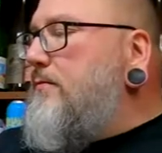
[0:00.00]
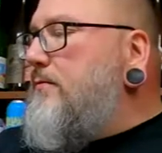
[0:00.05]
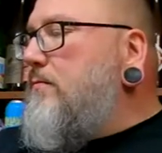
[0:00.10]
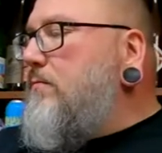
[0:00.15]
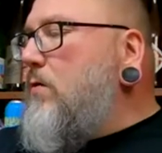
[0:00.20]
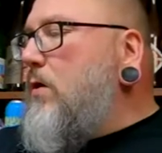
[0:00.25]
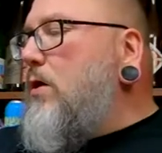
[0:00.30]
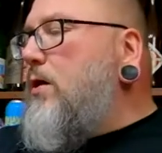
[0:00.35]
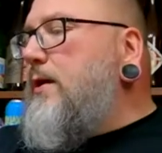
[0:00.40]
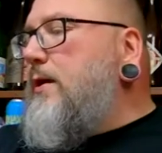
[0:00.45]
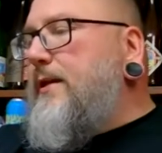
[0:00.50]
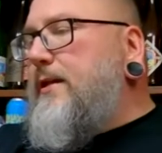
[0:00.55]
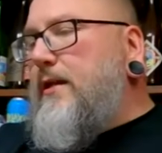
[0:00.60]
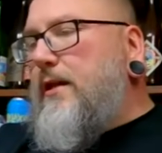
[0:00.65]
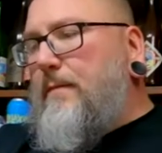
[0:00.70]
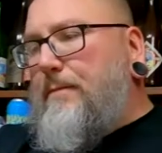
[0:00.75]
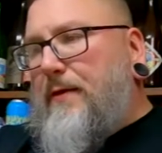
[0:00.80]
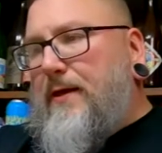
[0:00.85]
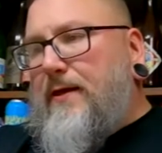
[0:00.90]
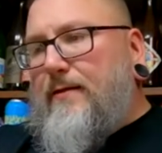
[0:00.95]
Raw
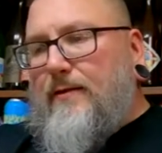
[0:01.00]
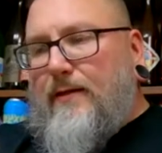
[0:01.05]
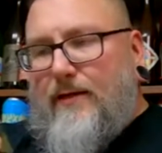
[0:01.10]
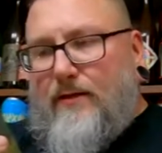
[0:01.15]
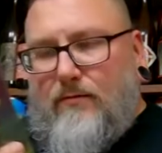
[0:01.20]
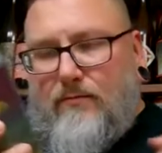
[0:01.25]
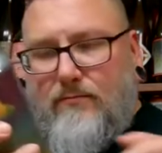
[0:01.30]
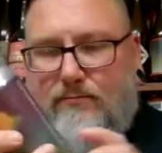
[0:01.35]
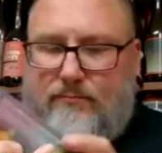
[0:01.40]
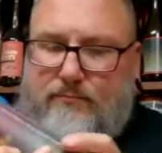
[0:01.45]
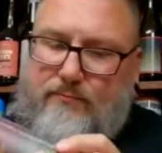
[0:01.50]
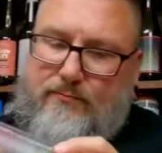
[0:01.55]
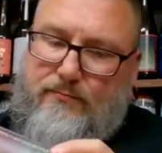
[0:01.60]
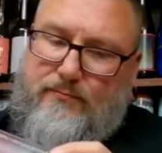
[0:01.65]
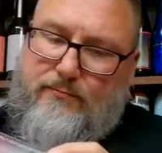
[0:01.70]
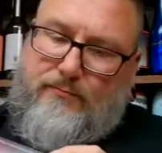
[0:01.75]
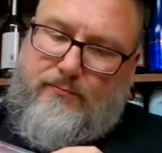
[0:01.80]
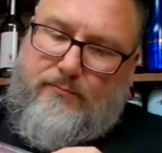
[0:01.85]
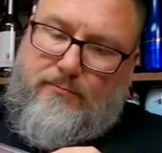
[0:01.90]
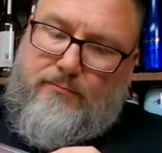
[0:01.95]
India Pale Ale.
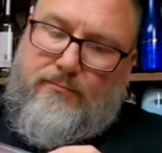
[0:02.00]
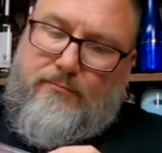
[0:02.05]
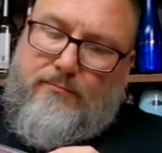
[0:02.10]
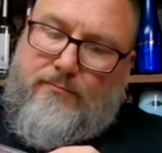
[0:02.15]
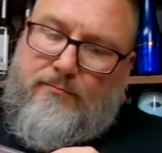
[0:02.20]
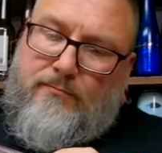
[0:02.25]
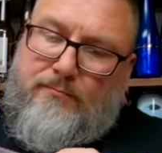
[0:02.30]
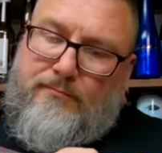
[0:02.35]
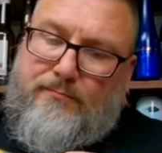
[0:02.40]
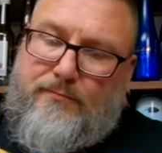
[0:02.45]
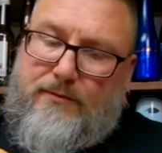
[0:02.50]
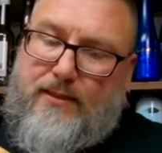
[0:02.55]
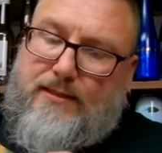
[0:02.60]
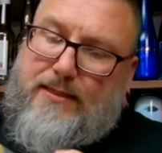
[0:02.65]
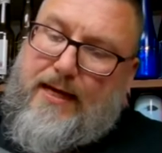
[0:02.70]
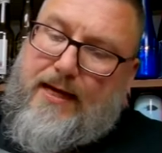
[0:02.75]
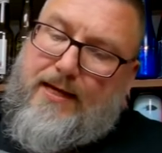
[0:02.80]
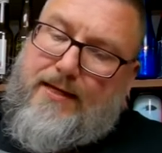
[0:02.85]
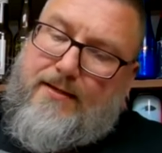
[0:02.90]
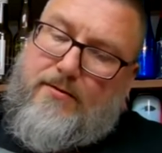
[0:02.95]
These
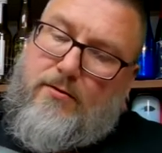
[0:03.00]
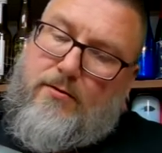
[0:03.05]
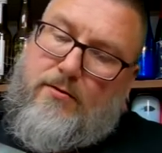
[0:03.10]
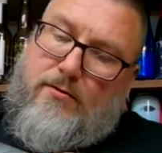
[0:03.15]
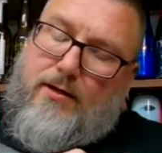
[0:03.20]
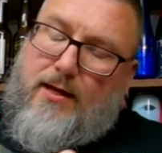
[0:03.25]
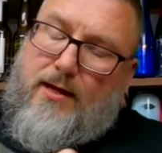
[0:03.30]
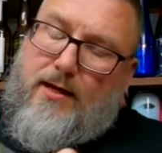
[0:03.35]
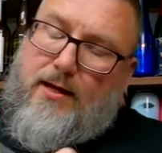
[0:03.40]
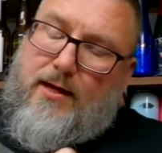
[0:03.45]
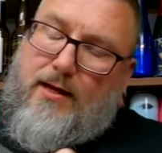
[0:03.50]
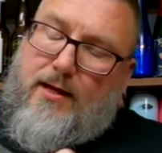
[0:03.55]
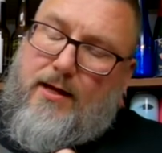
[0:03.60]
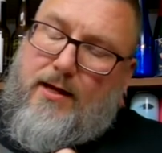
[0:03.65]
guys are out